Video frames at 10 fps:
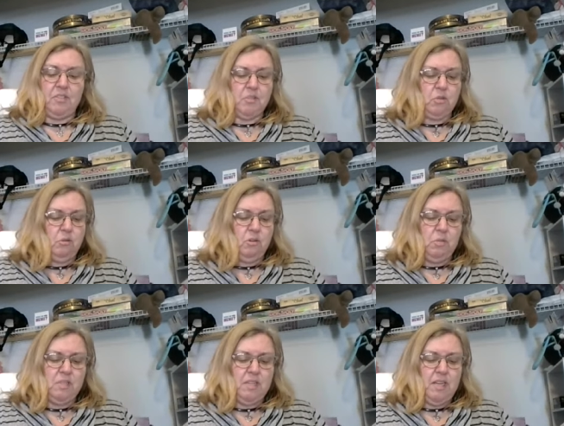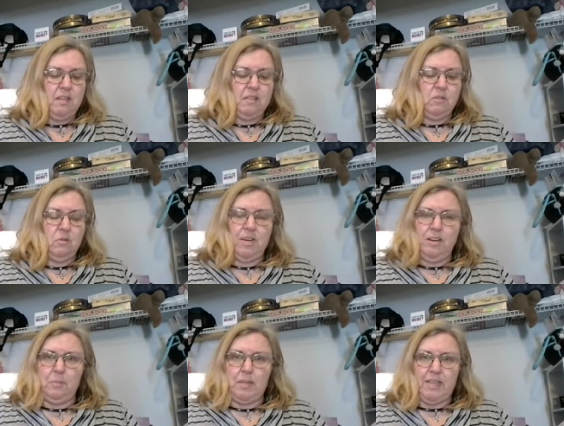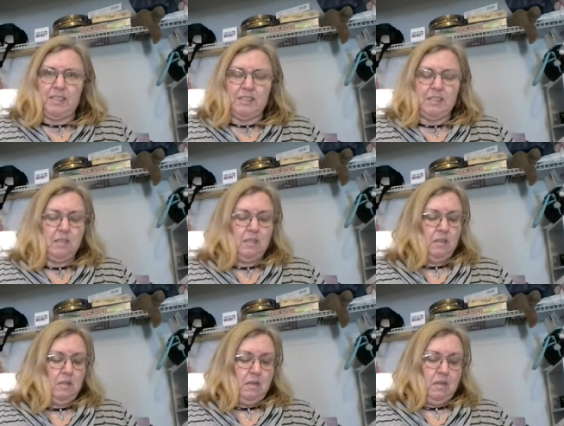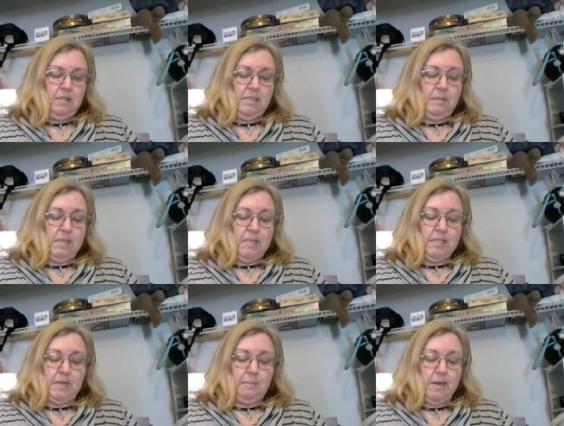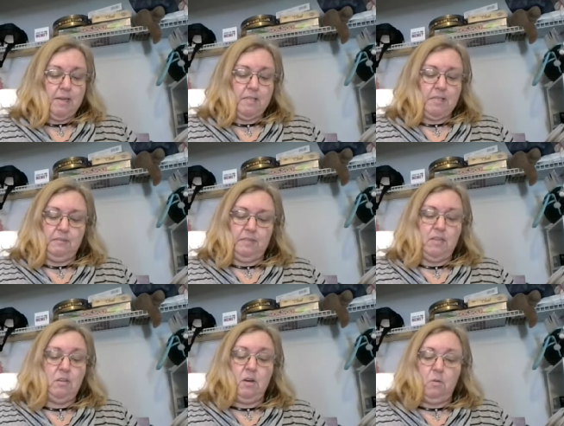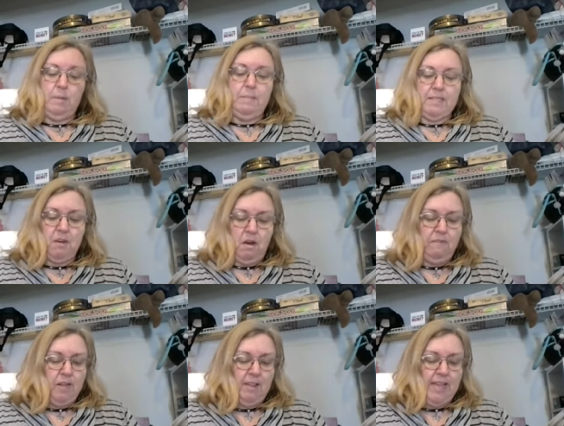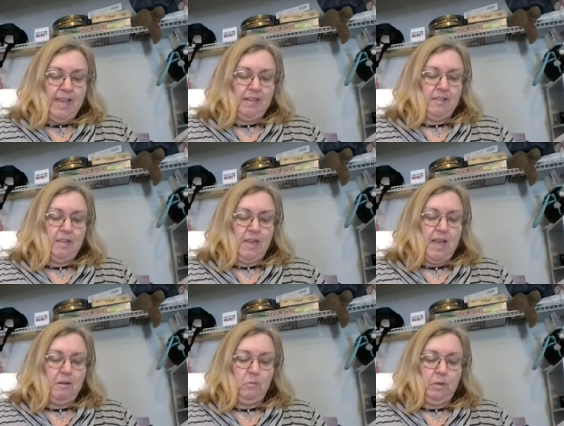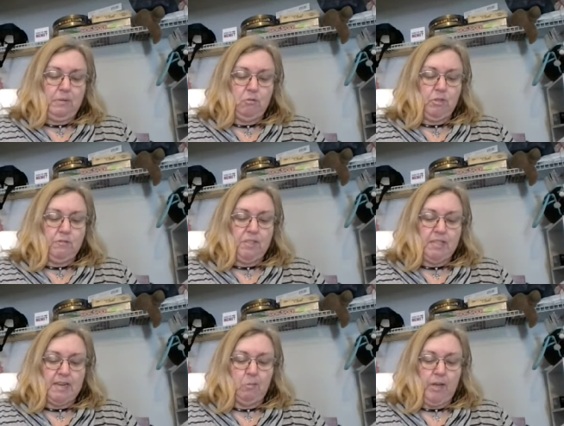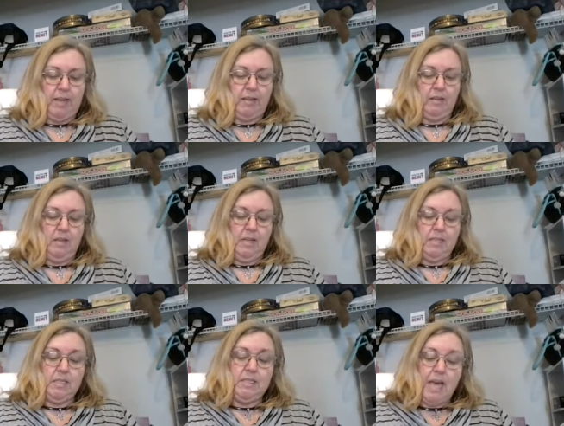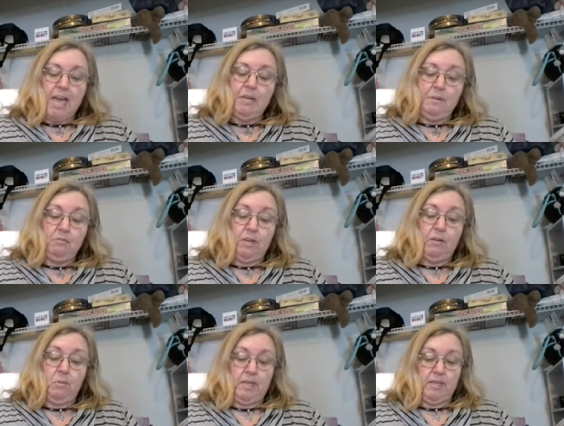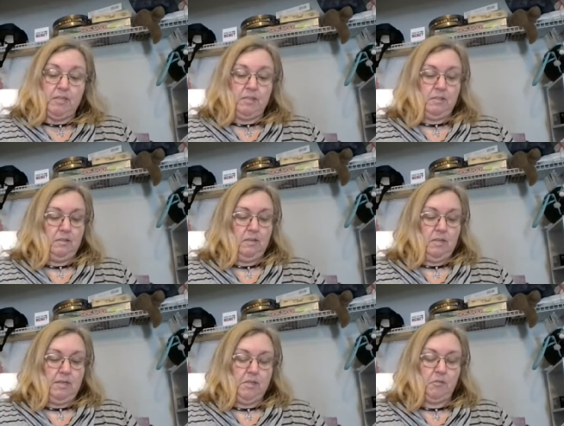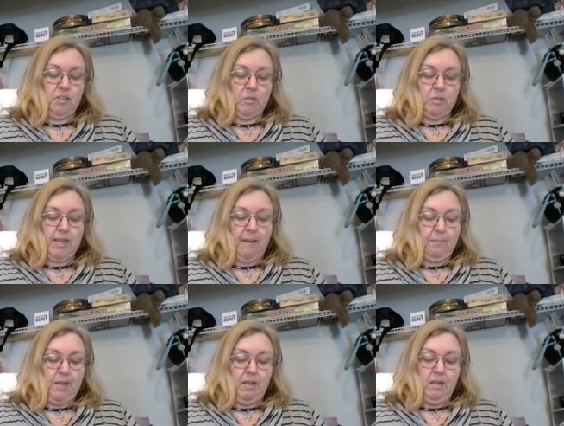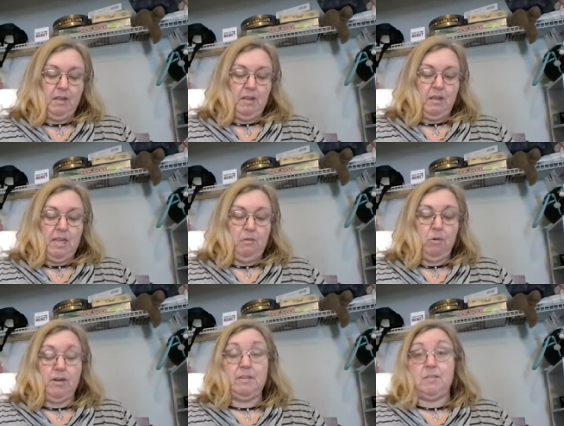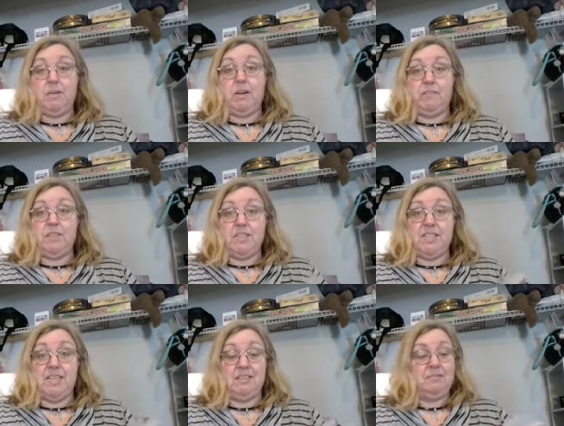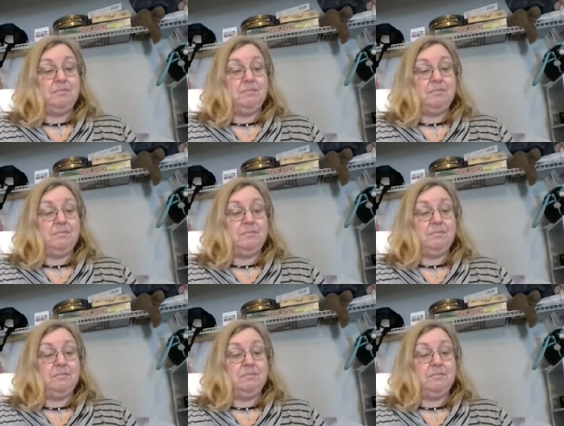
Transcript: A schooner will see us, or an airplane." Timothy said positively, "No, we better off on land, and we be drifting that way. The tide be running with us." His voice was happy. He wanted to be off the sea.